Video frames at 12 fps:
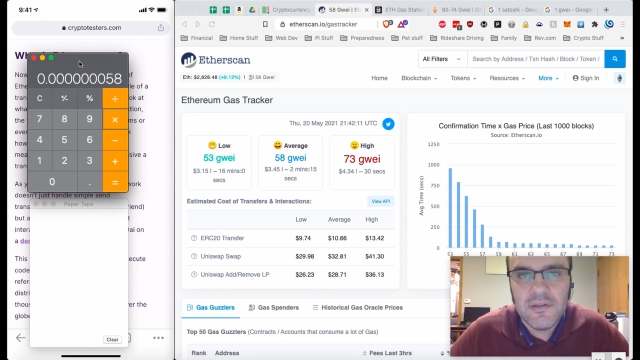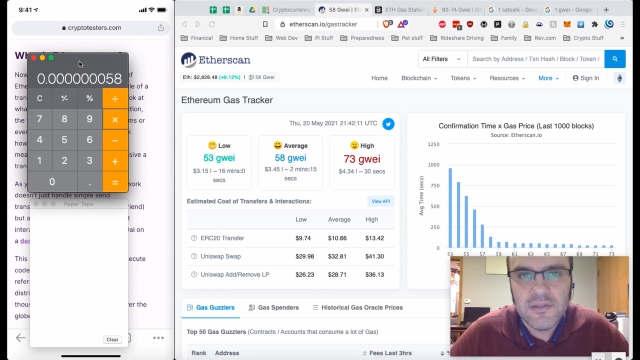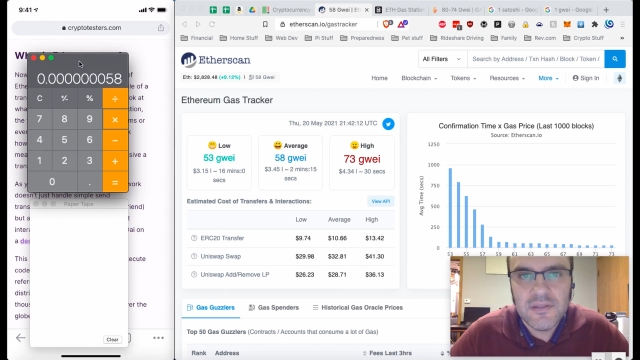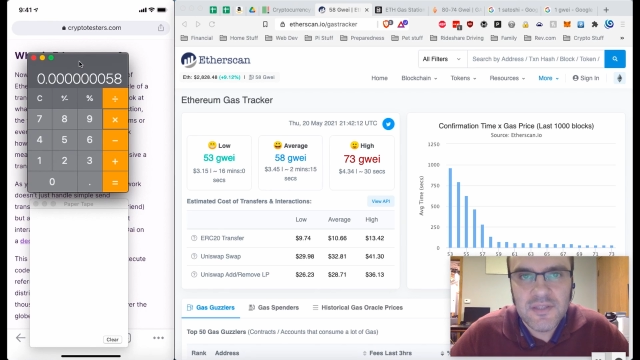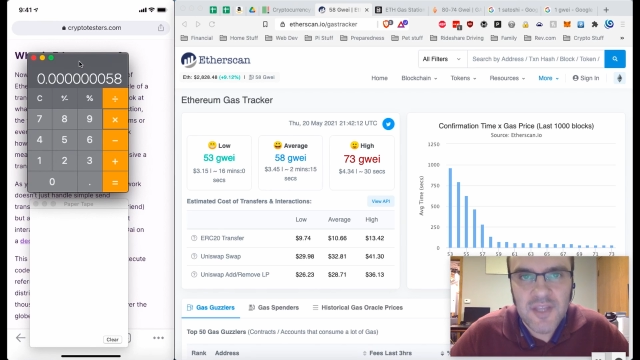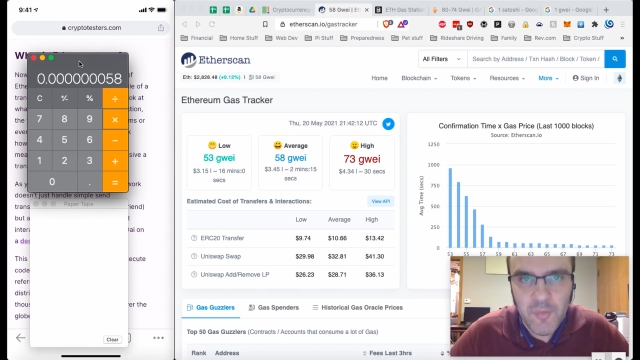
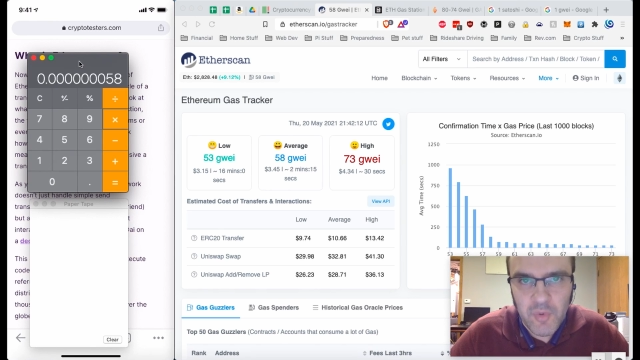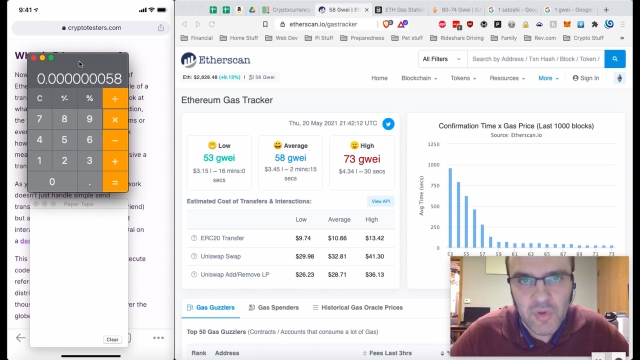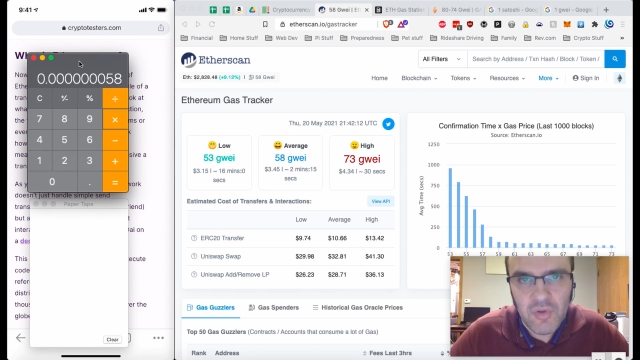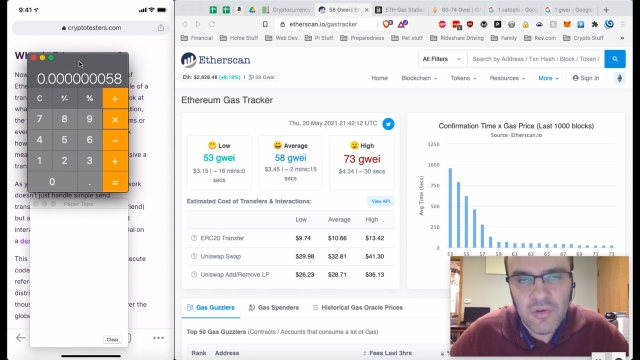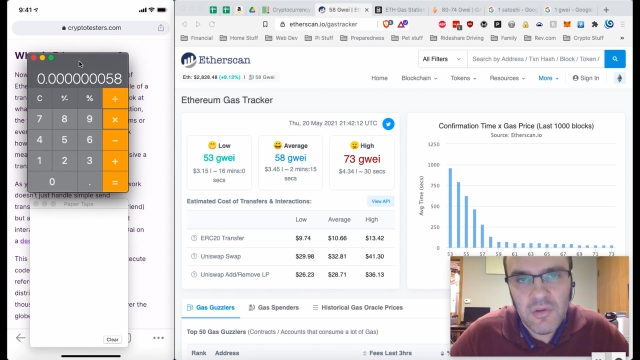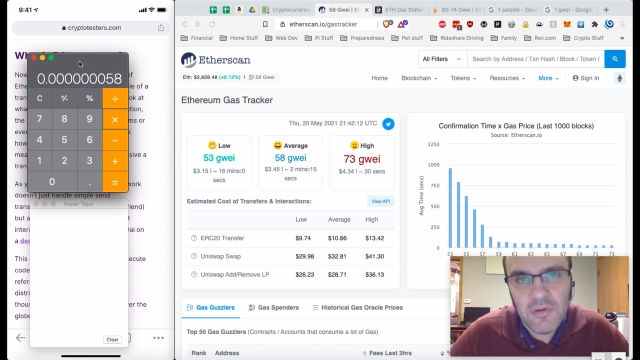
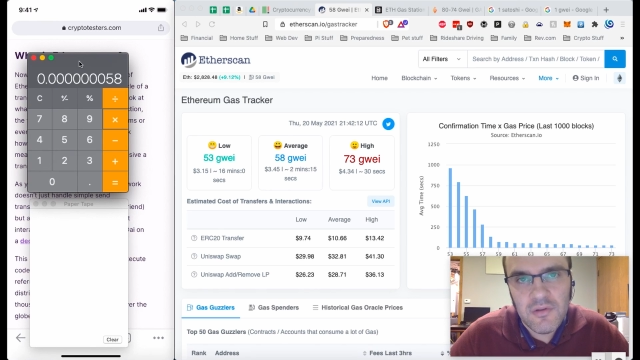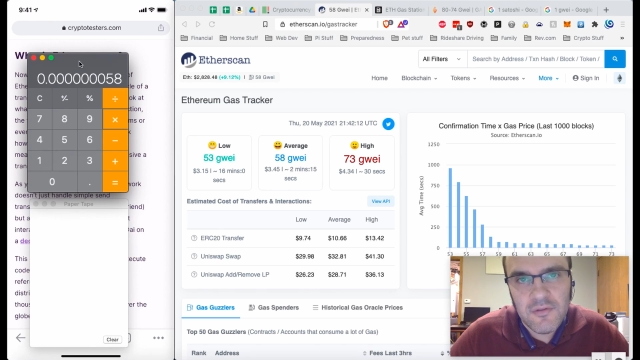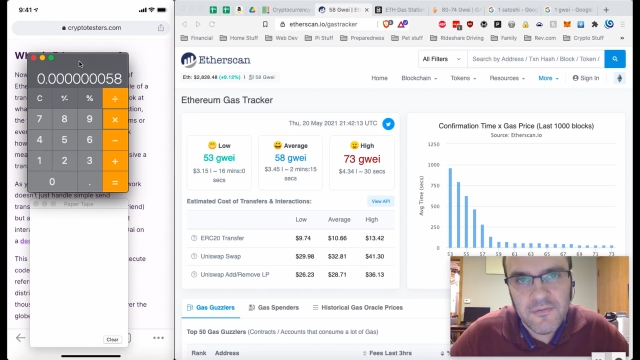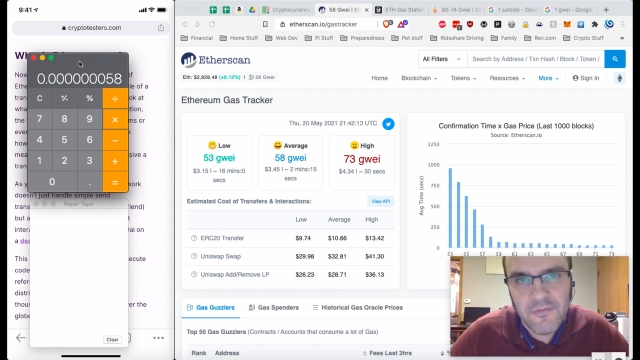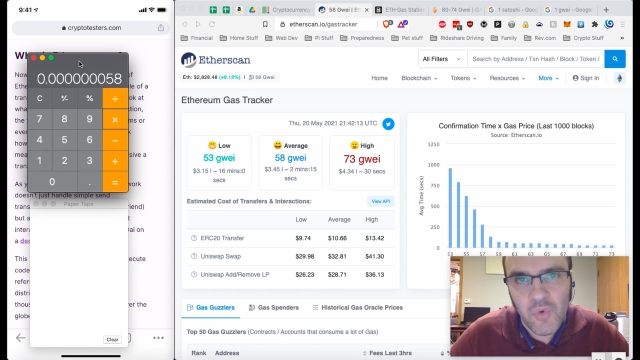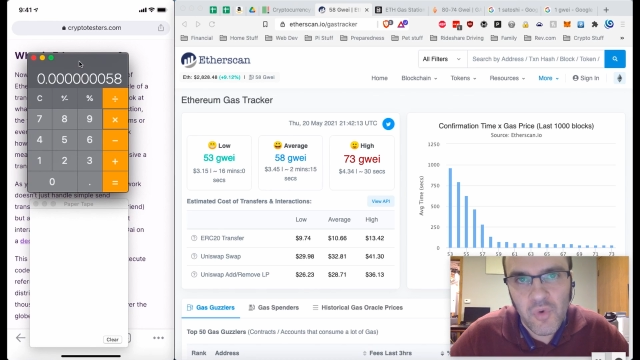typical
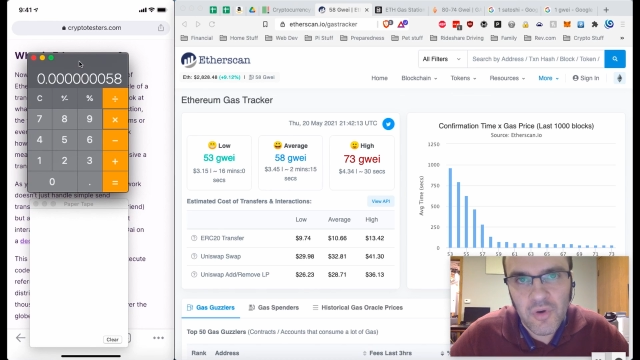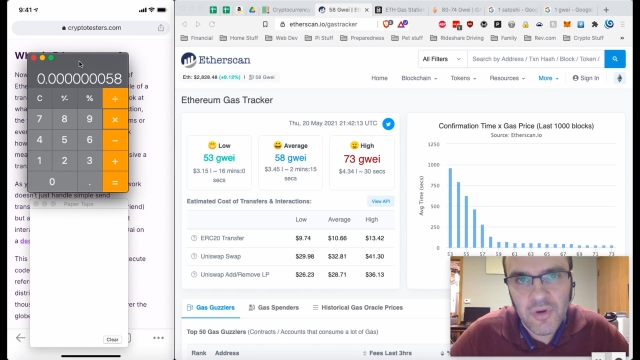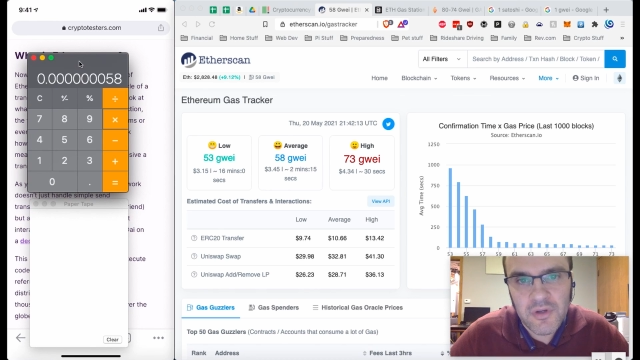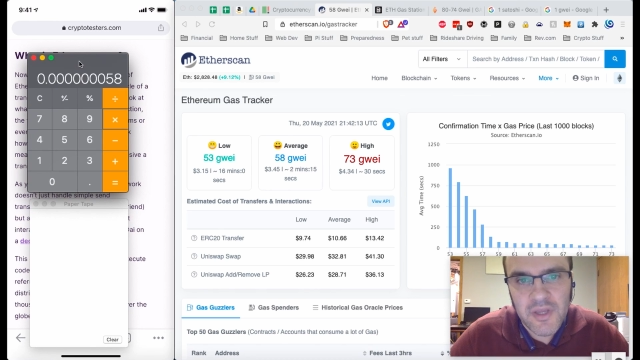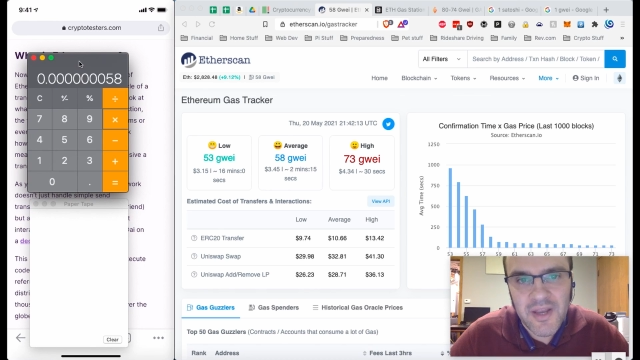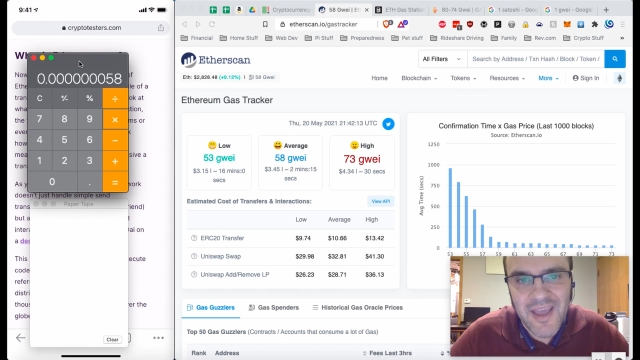for
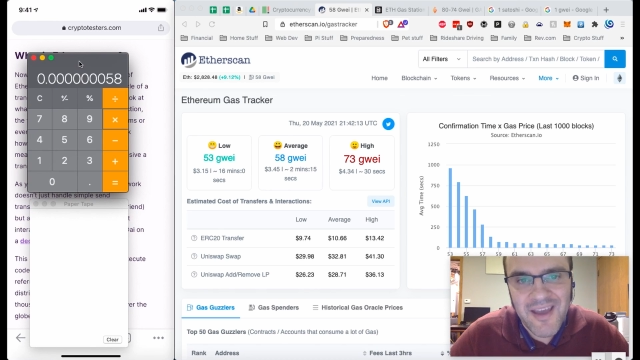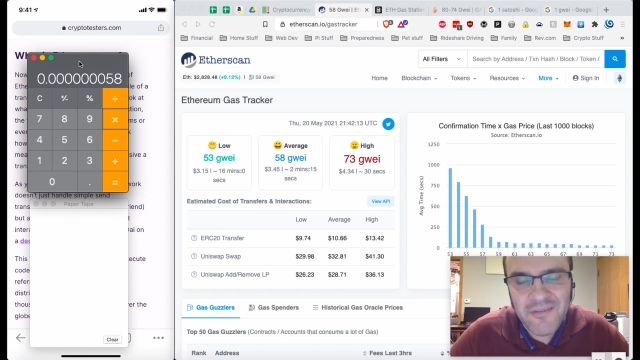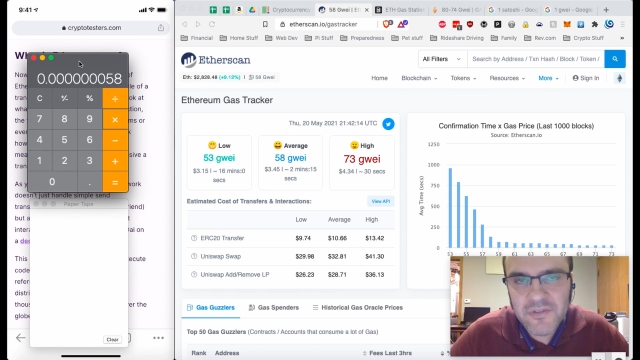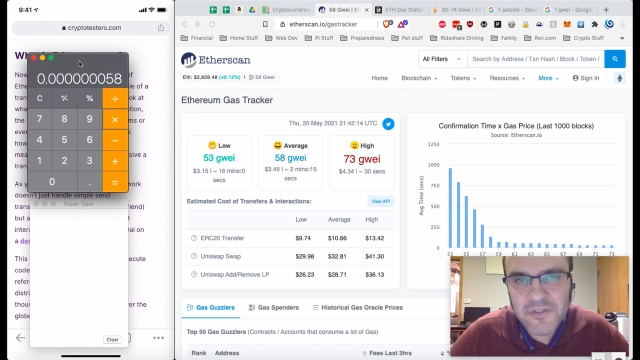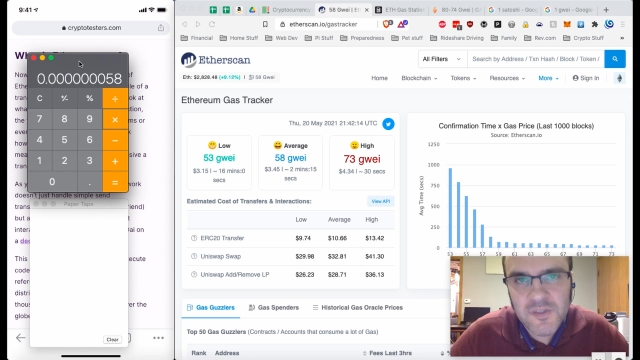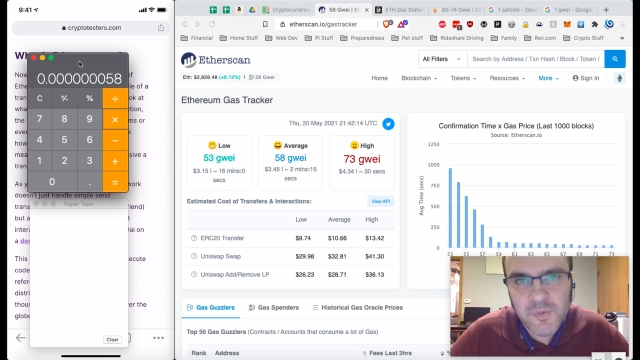an
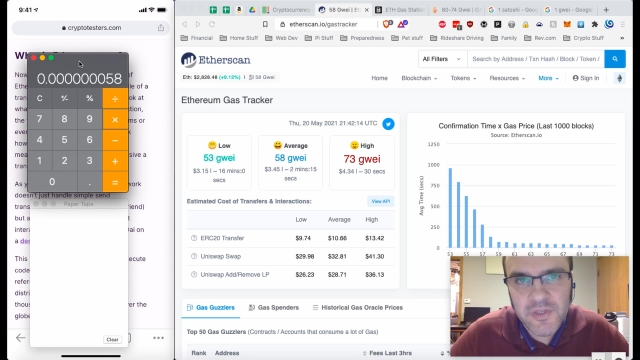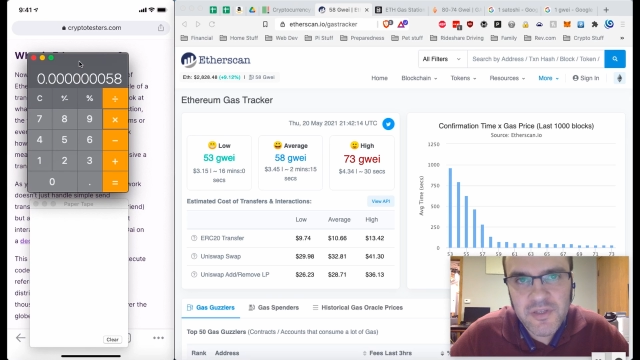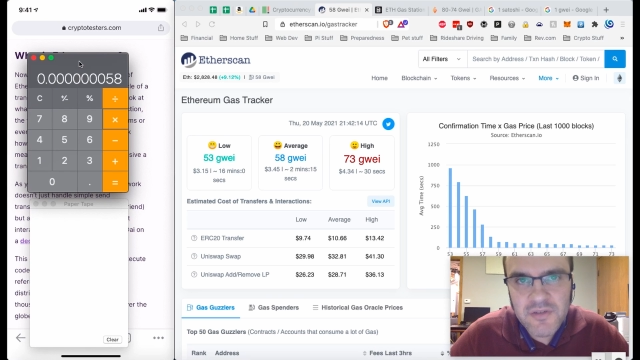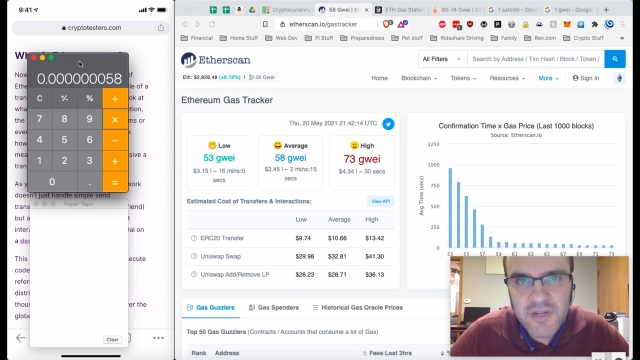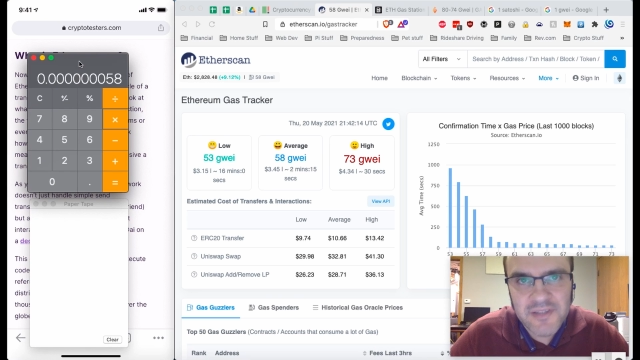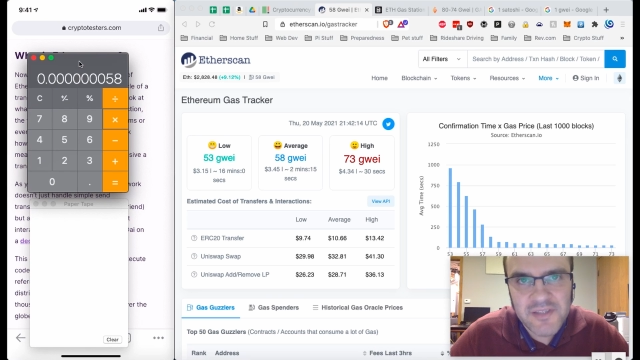average speed
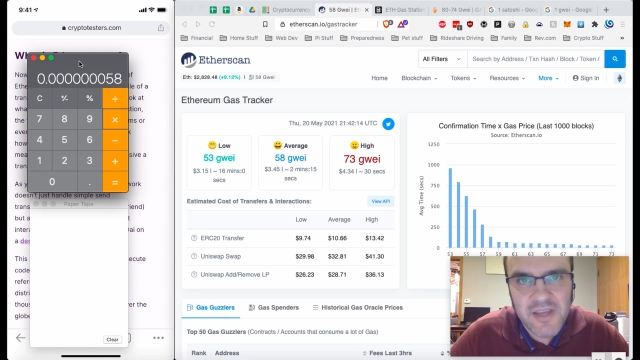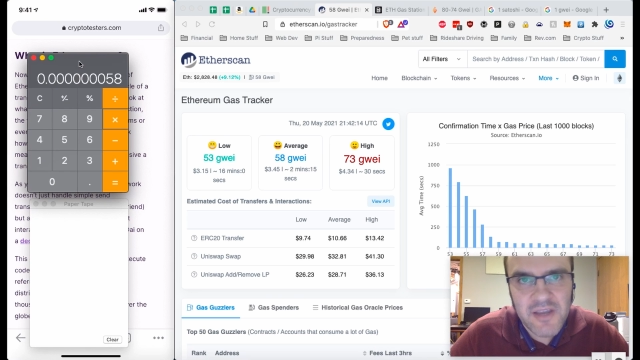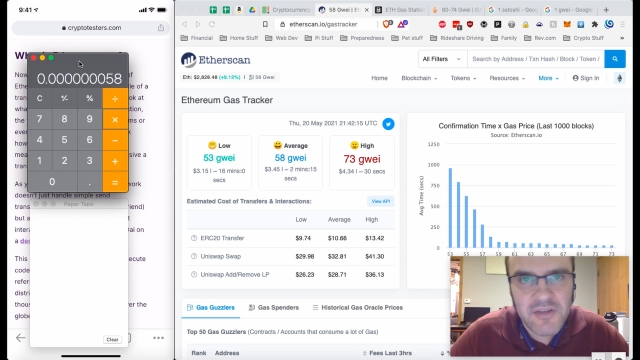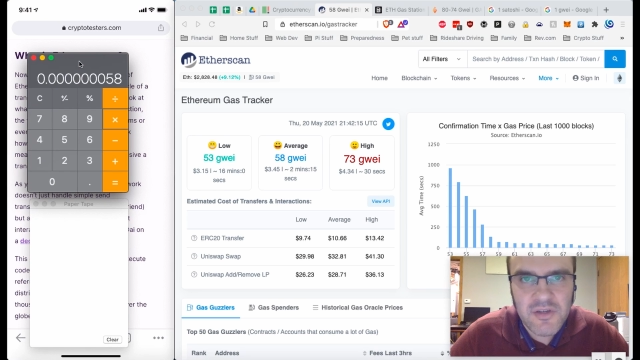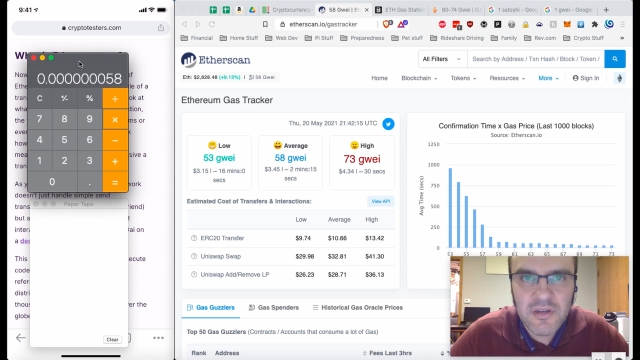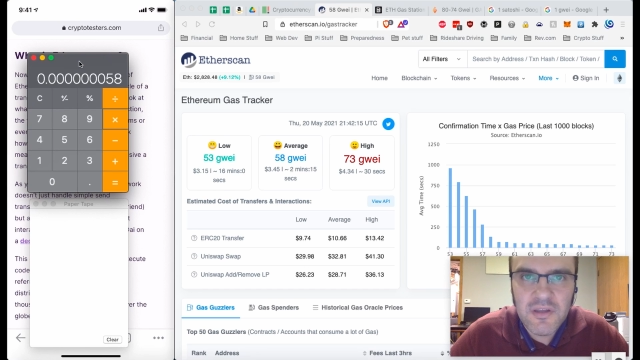transaction